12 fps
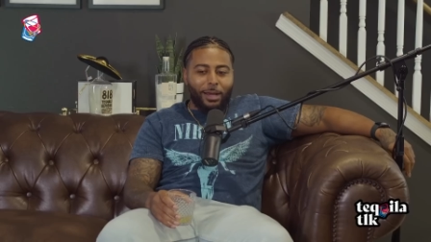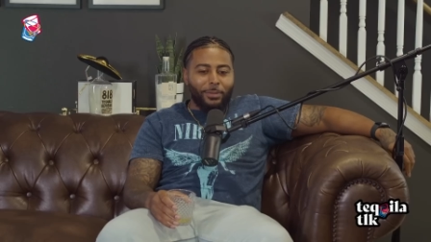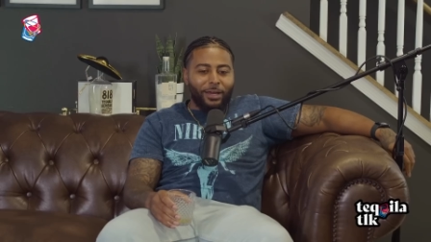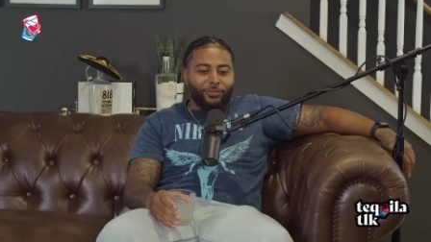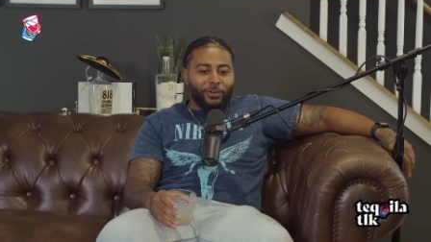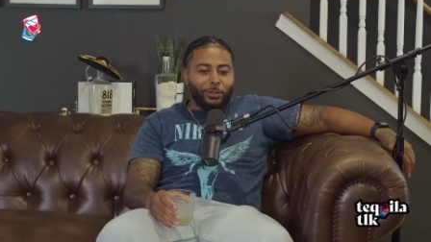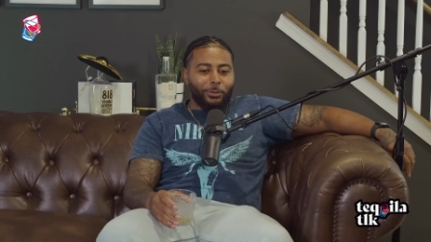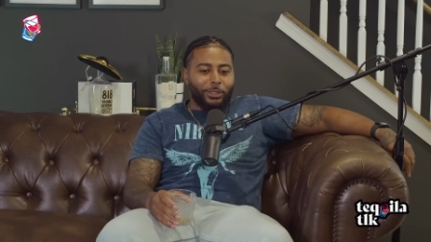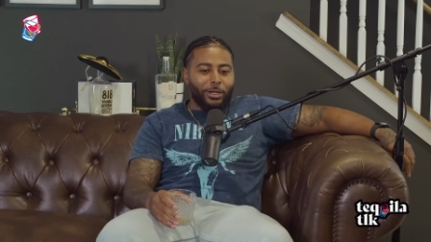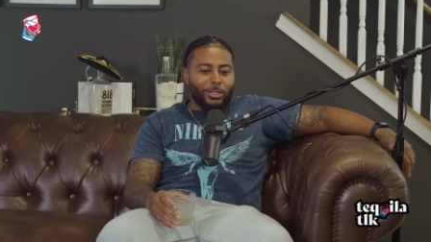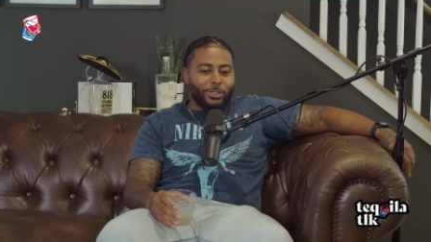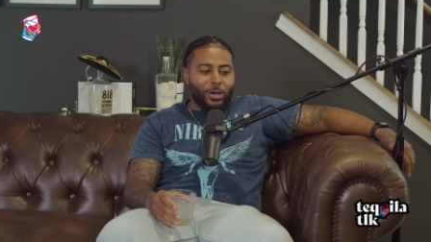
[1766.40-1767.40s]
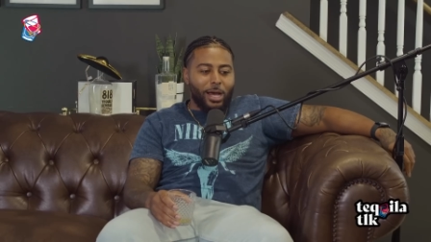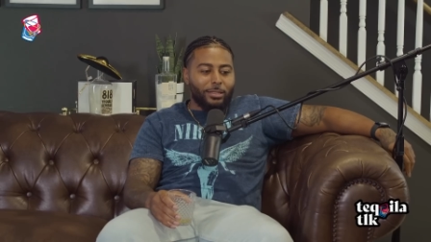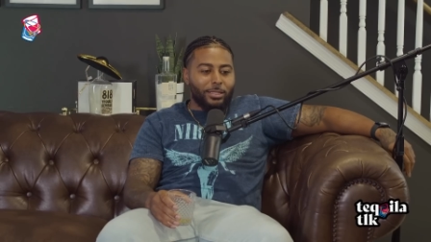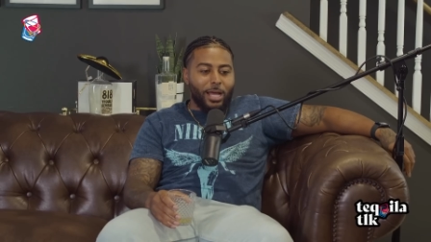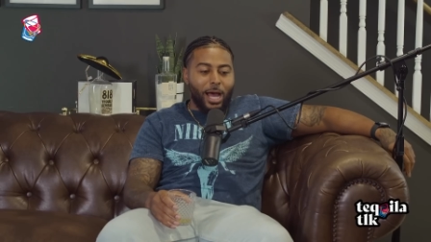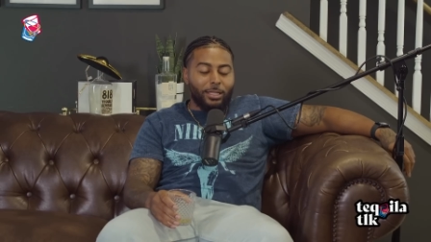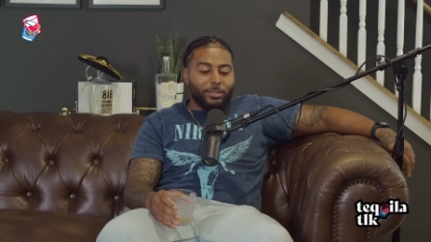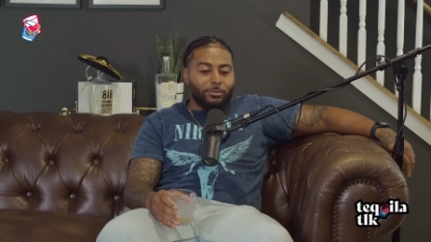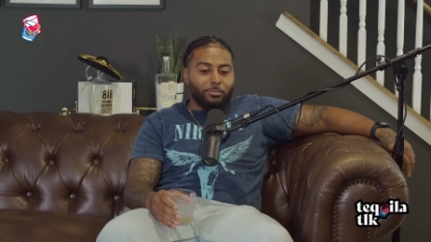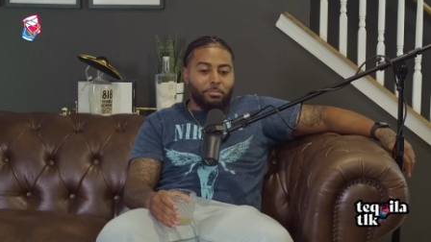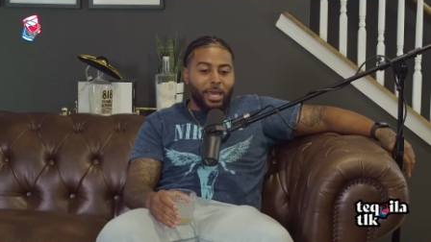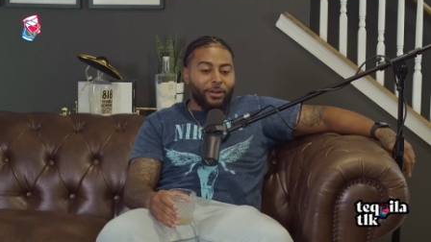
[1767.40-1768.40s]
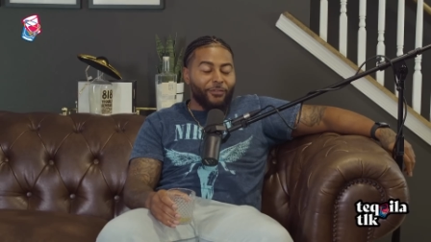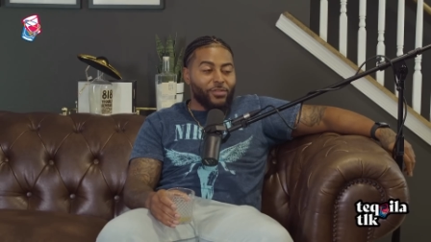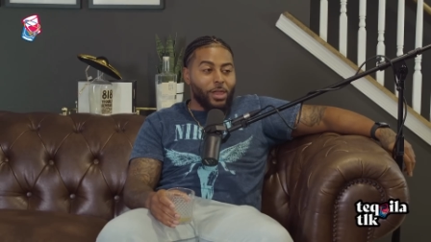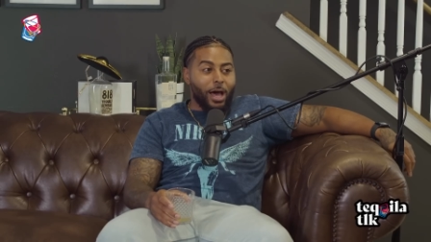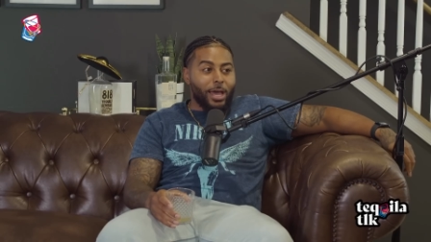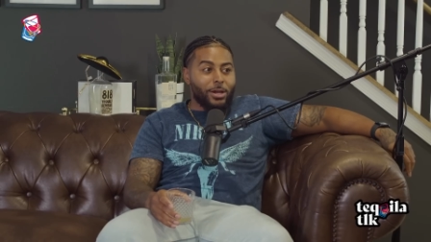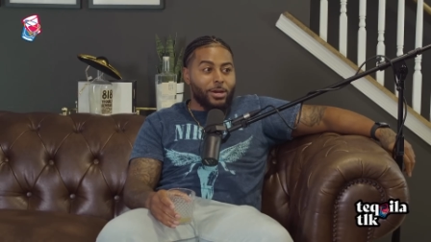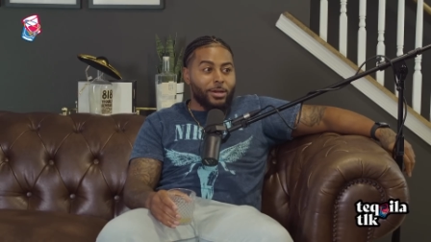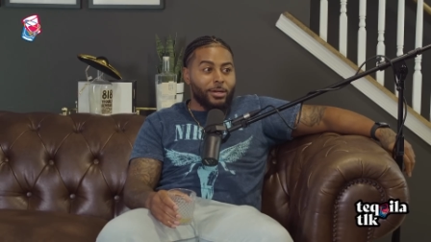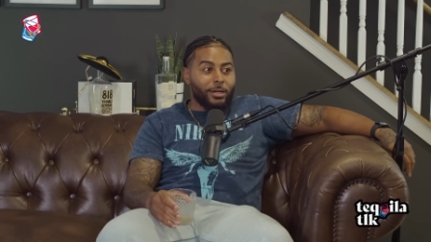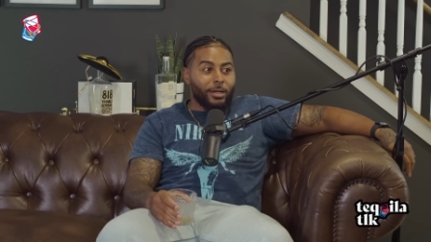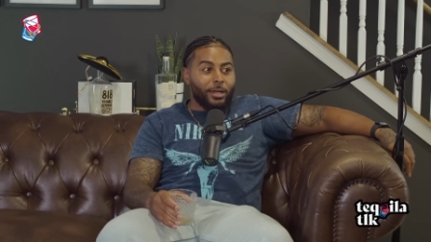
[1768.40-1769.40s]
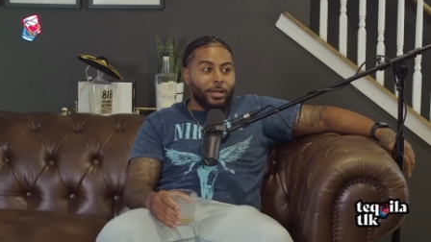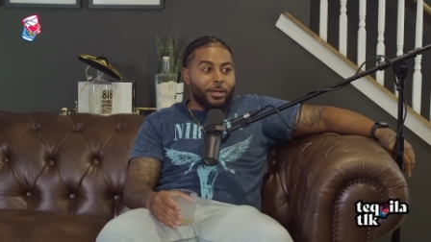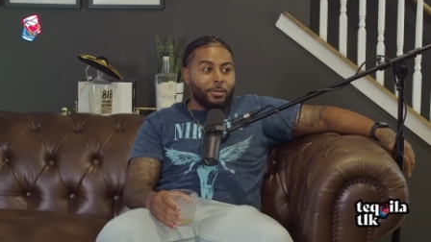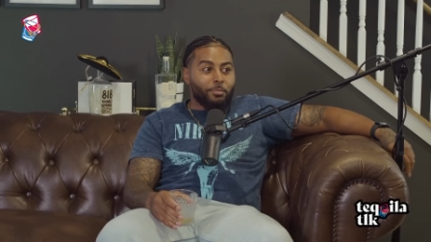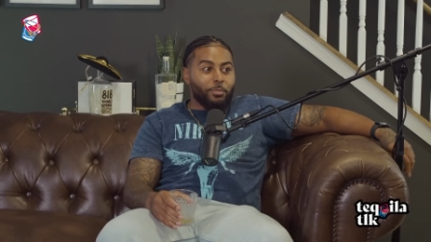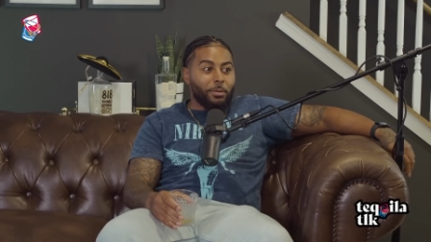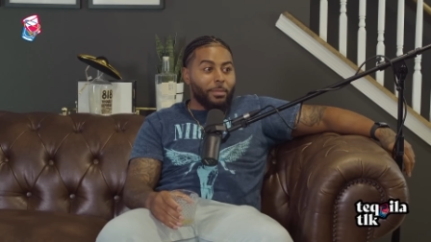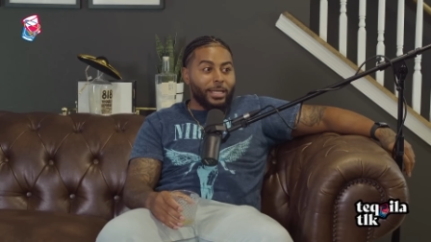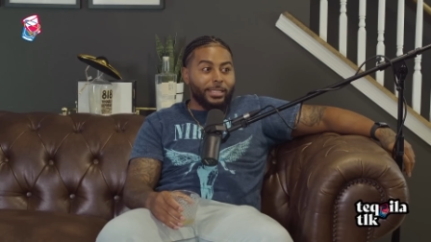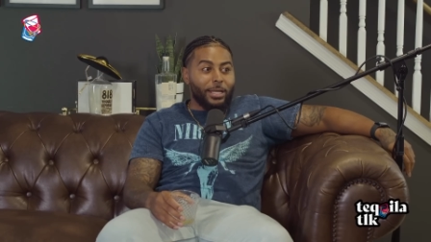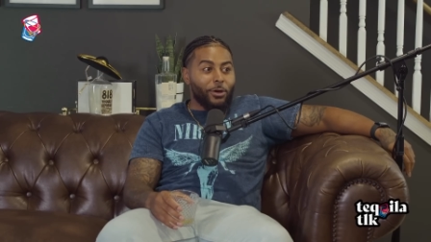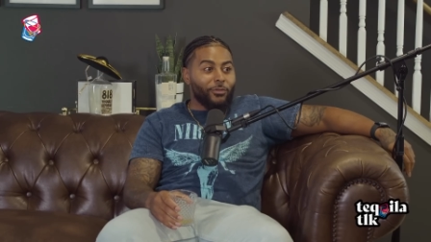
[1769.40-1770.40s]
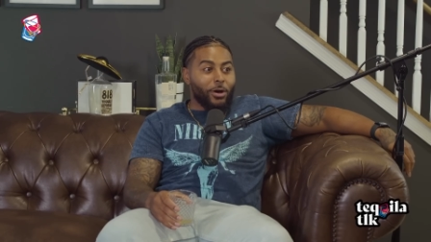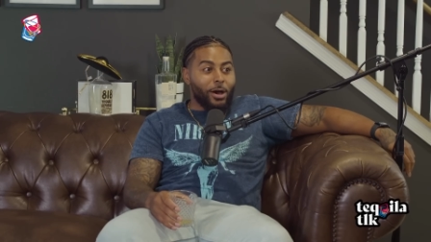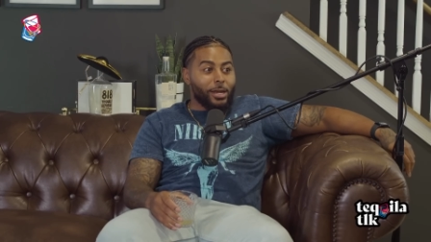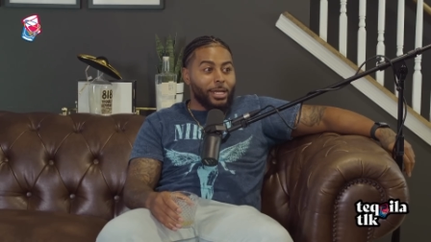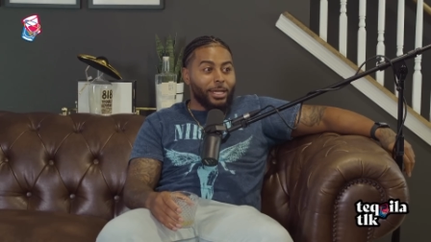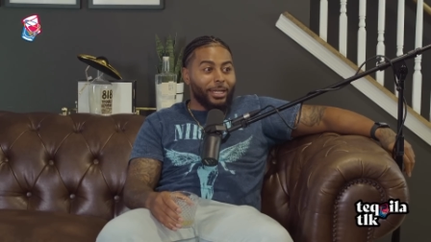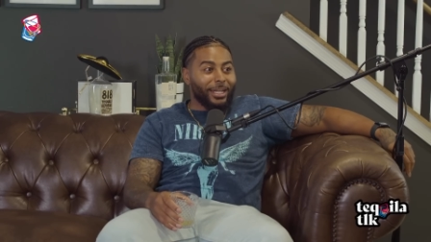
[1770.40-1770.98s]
I'm not fucking with y'all. So I made a flyer, put myself on it.